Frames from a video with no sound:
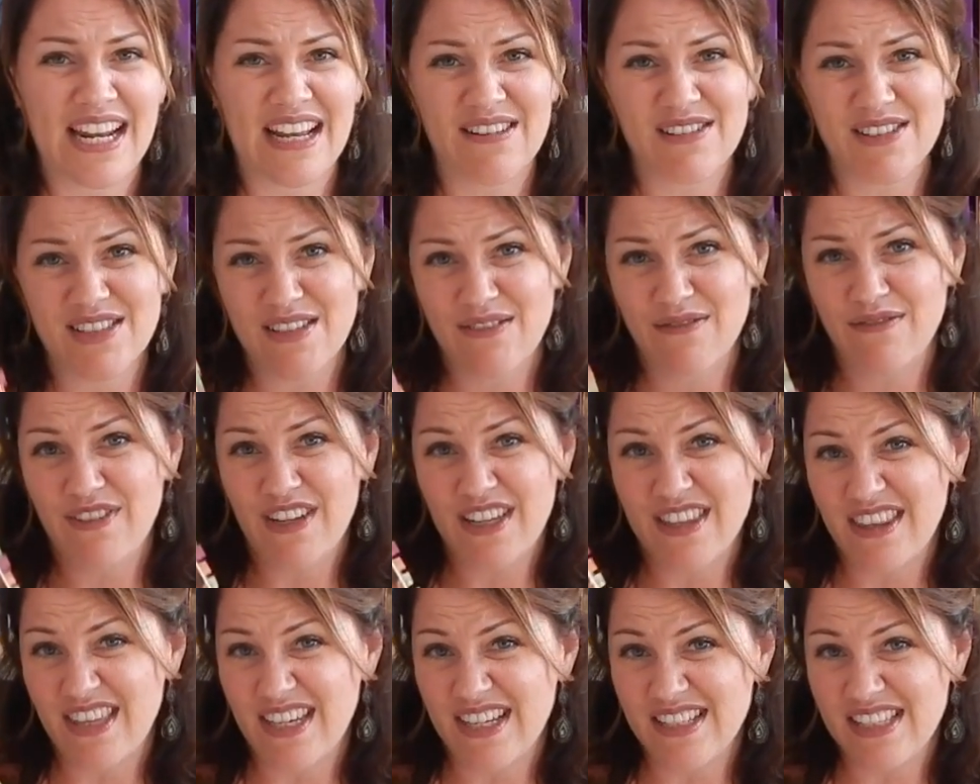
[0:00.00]
out some
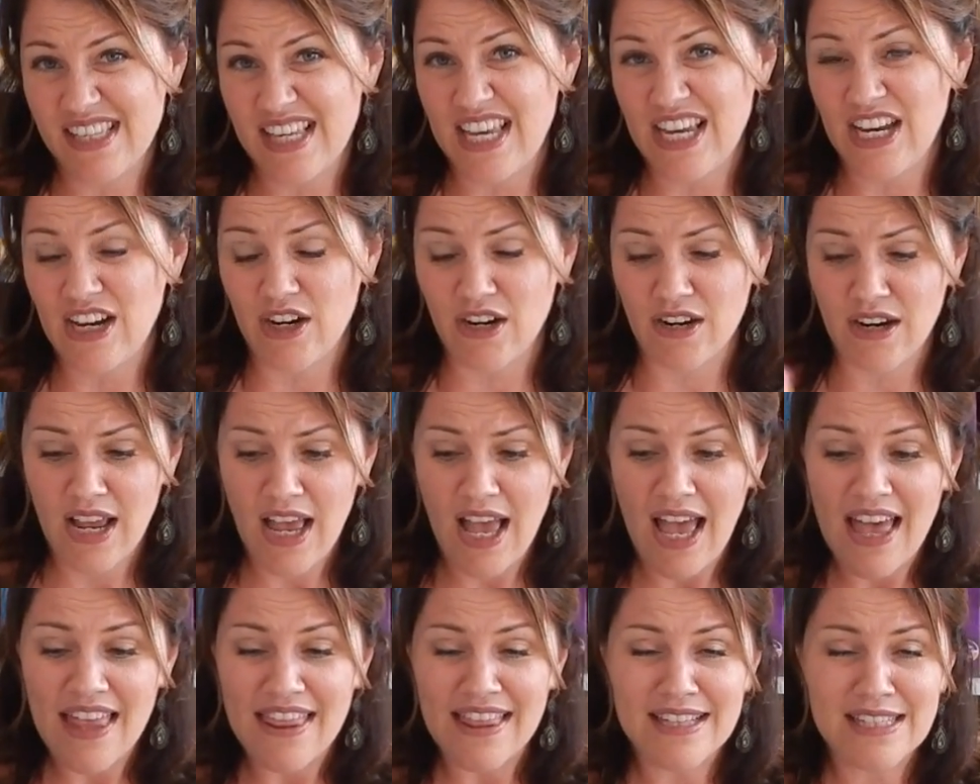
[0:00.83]
fun things here.
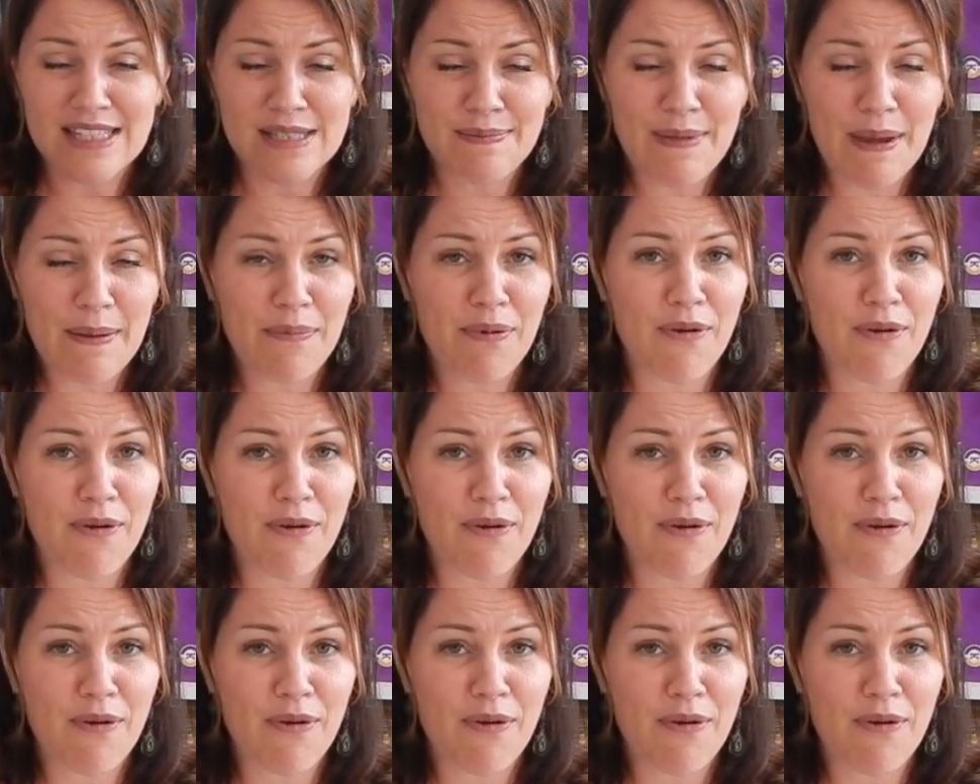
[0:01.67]
That's my